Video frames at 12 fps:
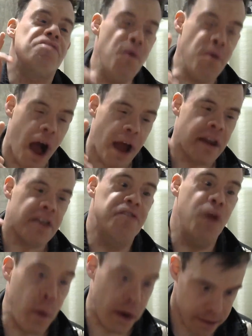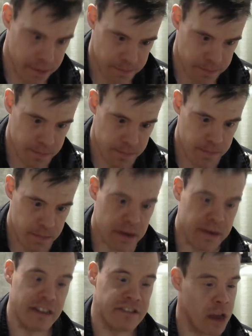do not do it.
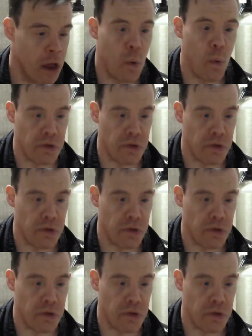Just